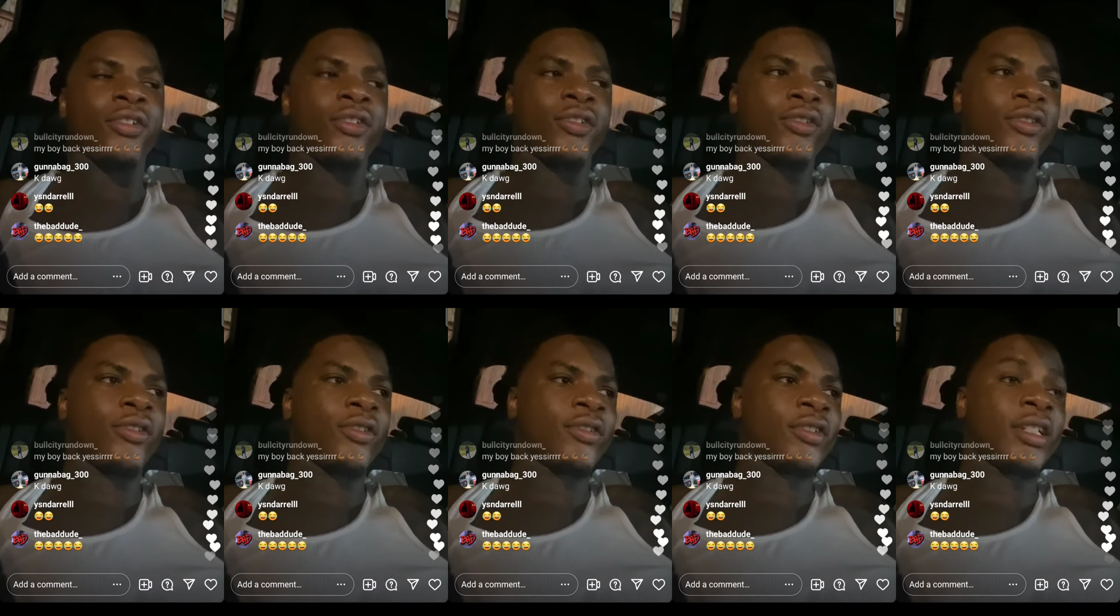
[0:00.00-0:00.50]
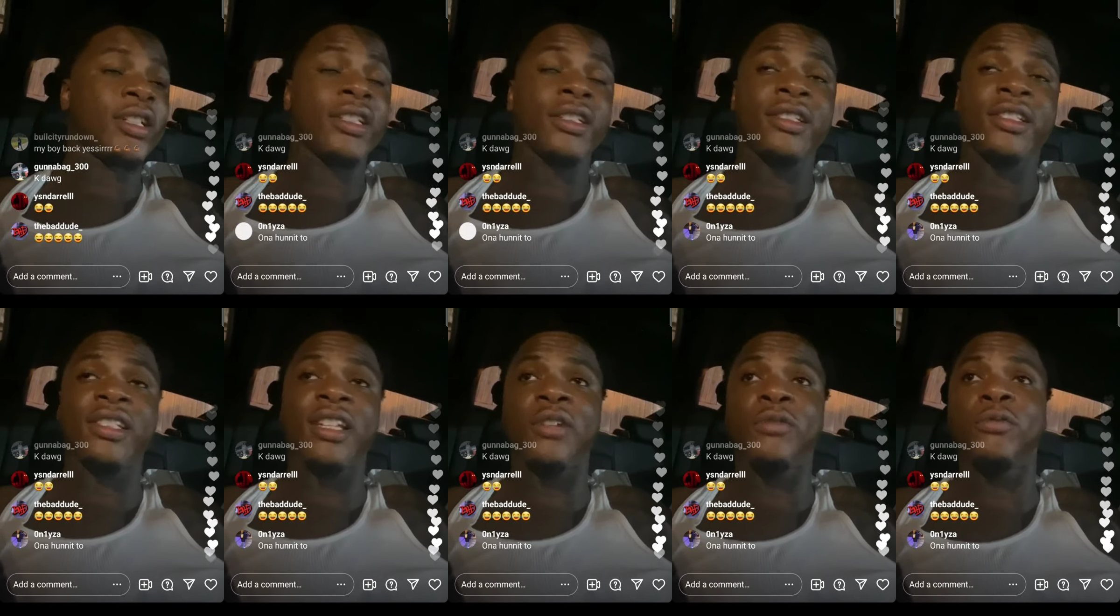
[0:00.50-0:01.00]
Nigga
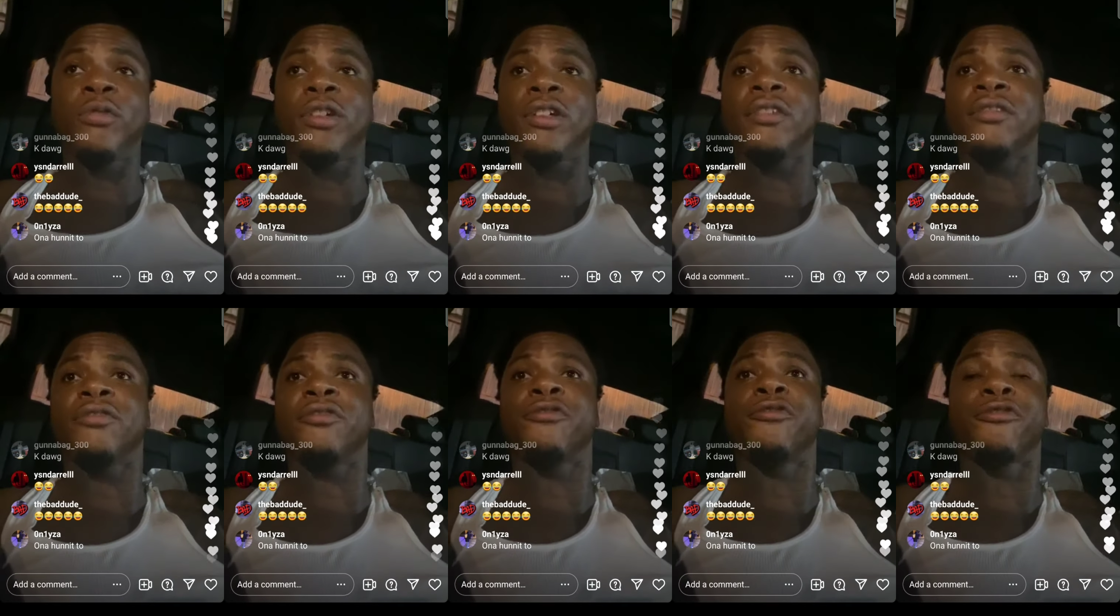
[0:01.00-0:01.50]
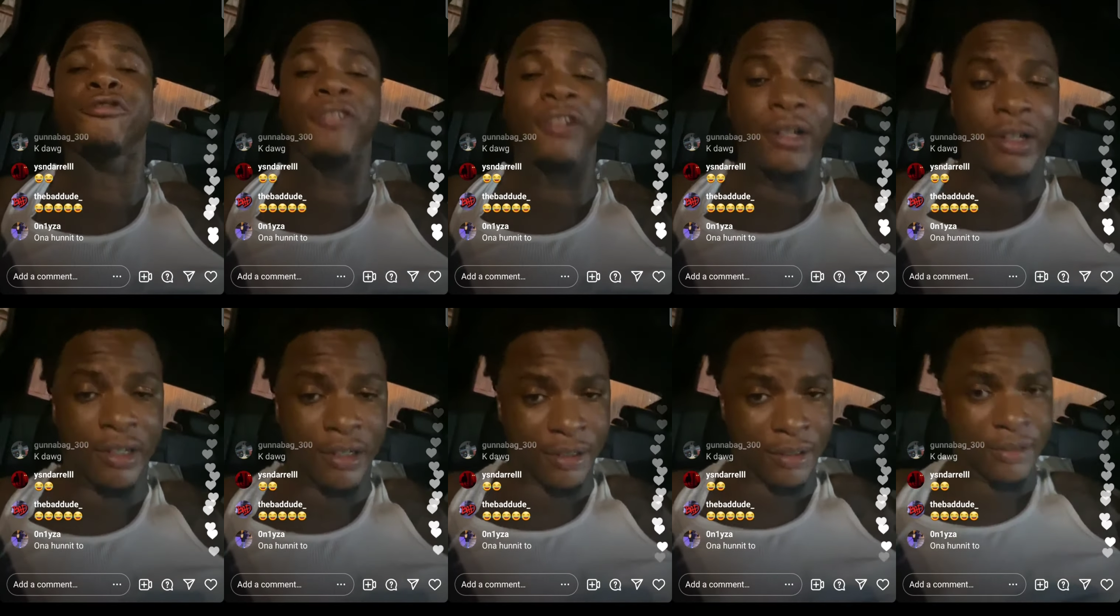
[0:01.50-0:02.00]
said, what's
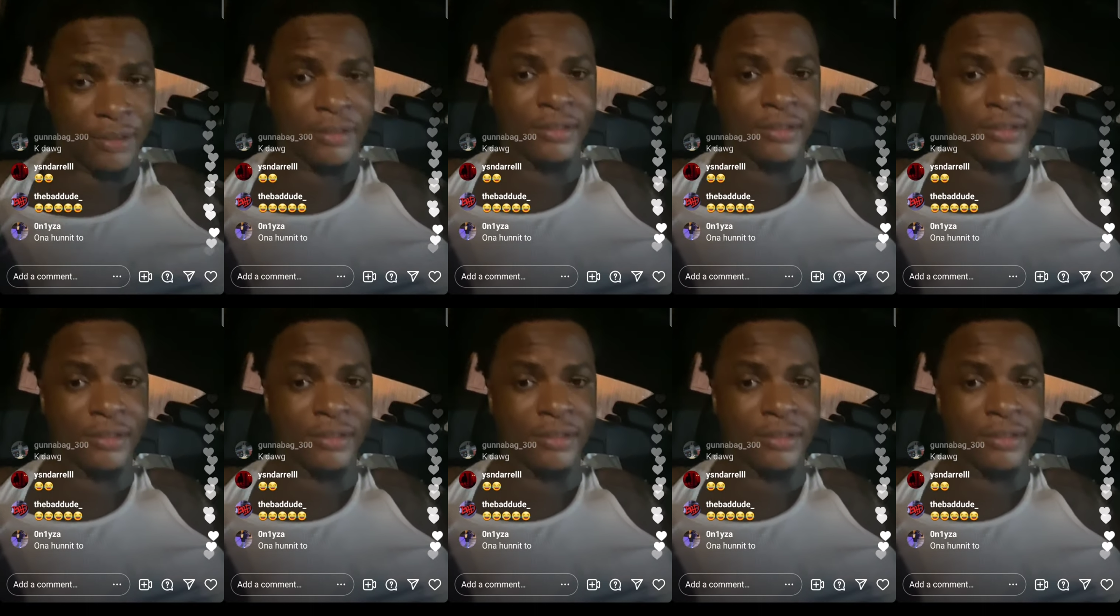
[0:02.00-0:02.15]
free?